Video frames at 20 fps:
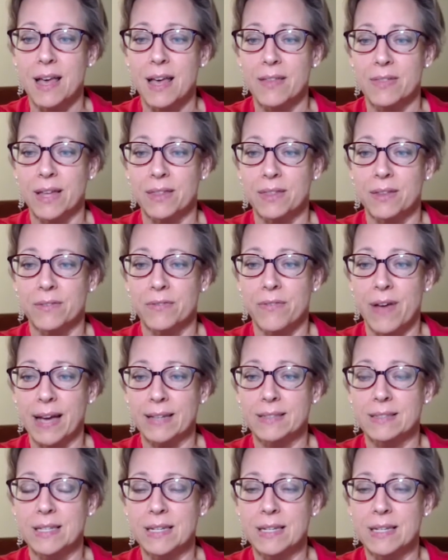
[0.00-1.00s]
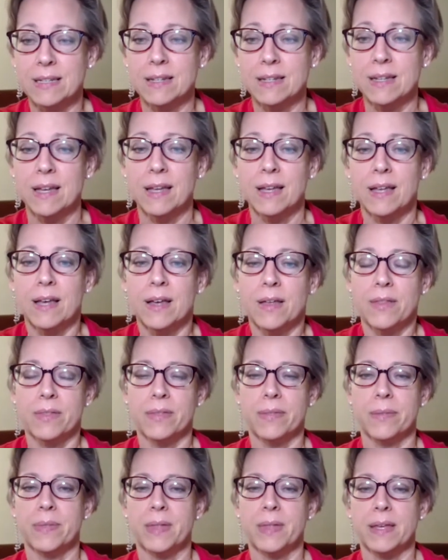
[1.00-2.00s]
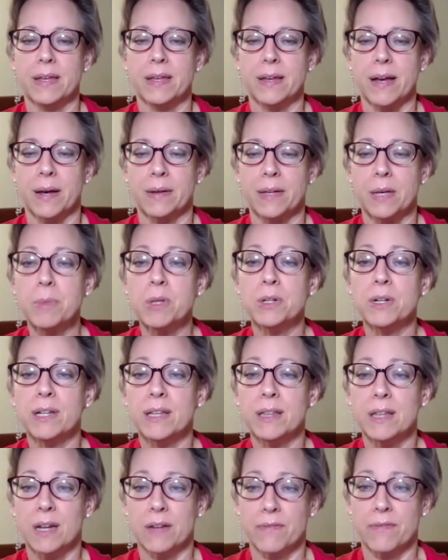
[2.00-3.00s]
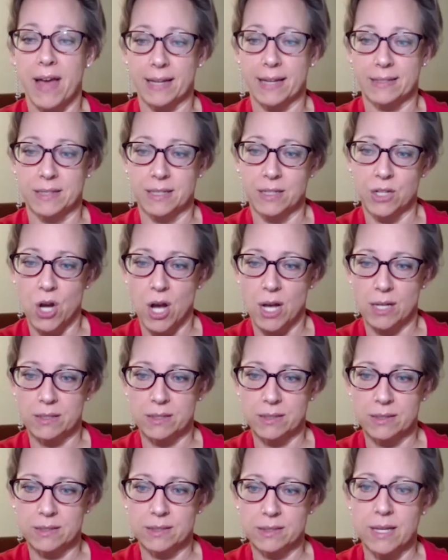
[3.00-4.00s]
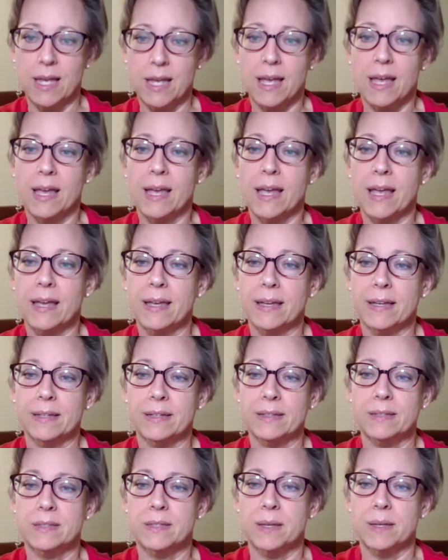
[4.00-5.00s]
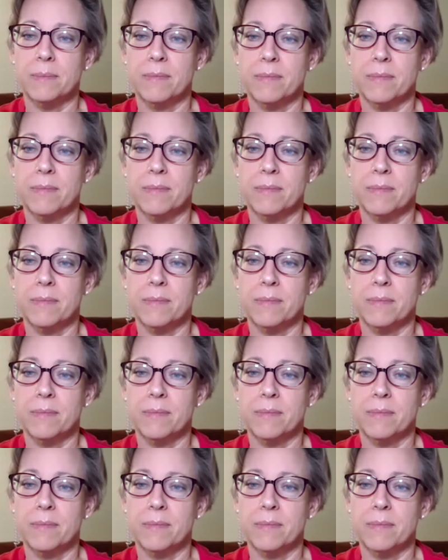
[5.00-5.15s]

that the immunity that a vaccine causes is